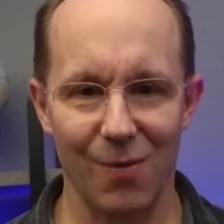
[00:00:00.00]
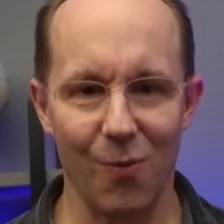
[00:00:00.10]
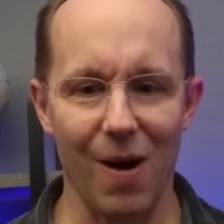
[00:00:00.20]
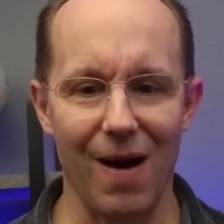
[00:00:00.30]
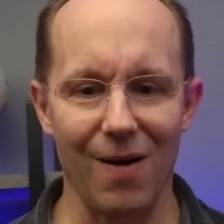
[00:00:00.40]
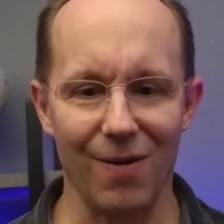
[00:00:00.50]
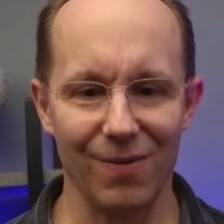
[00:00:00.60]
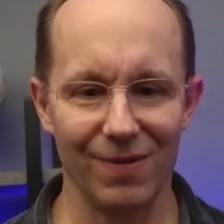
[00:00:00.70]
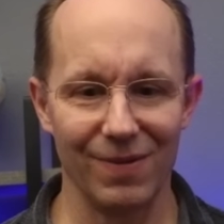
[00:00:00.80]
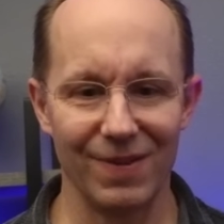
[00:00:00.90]
Wow,
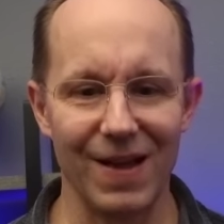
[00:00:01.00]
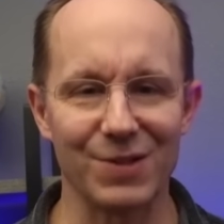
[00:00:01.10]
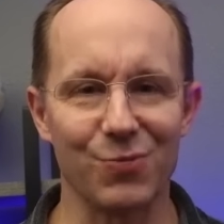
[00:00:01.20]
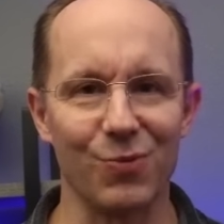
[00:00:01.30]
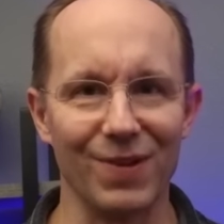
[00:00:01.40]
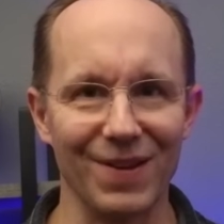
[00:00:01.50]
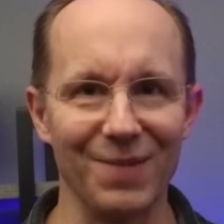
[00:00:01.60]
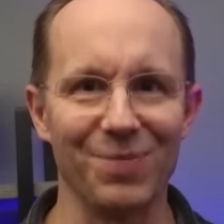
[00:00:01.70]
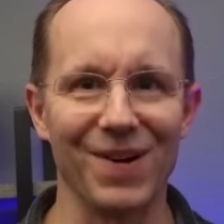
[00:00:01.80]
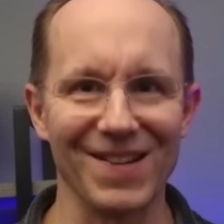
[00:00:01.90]
that's really
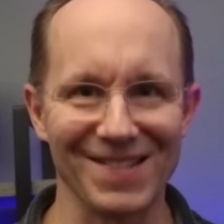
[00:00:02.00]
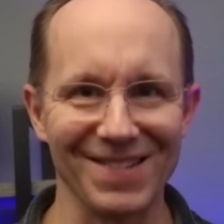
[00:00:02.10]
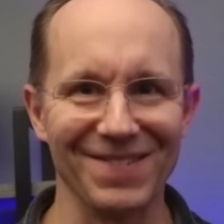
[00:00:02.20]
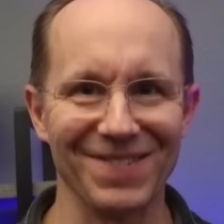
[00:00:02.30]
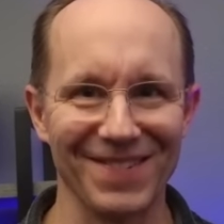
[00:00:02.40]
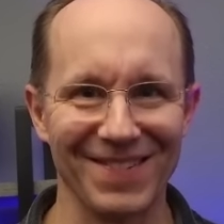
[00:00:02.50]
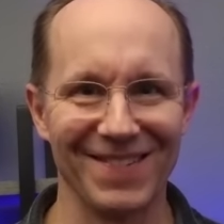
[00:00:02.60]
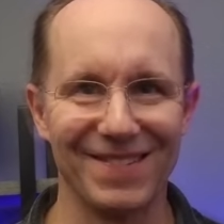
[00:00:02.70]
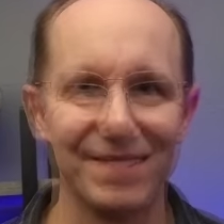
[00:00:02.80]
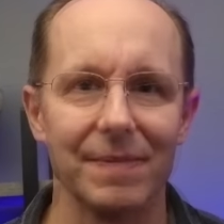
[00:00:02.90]
impressive.
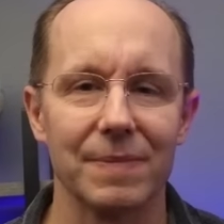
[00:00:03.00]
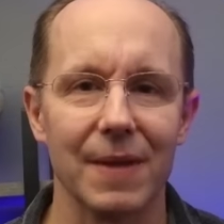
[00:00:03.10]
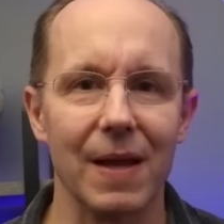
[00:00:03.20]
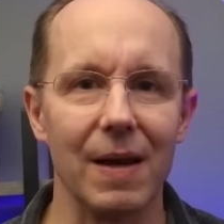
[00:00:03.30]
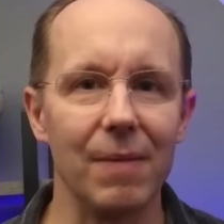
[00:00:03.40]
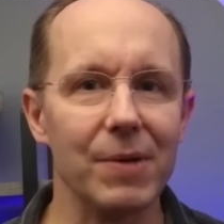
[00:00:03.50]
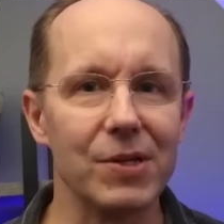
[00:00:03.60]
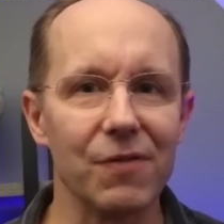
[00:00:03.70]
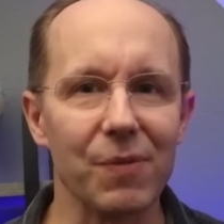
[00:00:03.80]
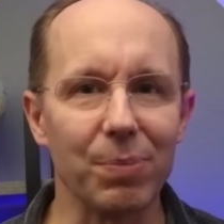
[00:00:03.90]
An image
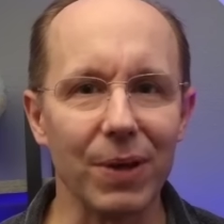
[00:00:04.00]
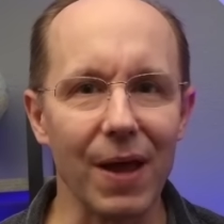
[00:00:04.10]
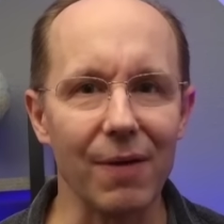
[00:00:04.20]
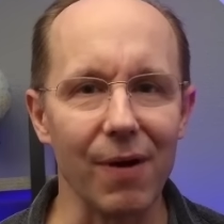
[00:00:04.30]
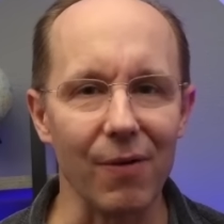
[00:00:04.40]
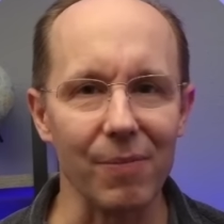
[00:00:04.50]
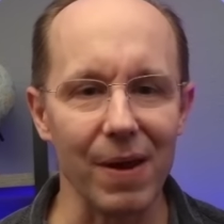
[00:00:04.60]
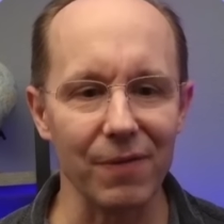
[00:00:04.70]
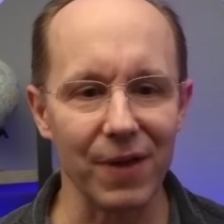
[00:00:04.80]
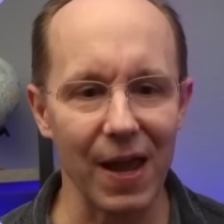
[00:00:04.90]
of a playground made
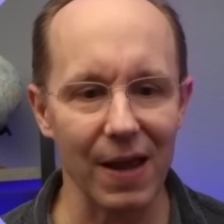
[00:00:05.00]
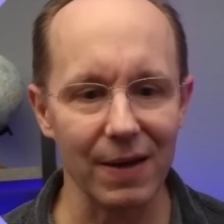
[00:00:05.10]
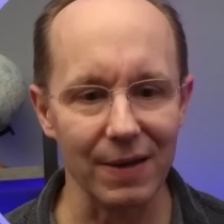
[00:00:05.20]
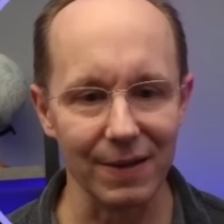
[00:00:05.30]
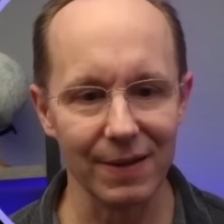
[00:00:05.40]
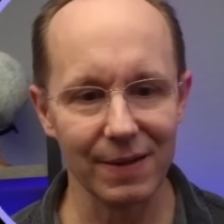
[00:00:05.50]
of candy.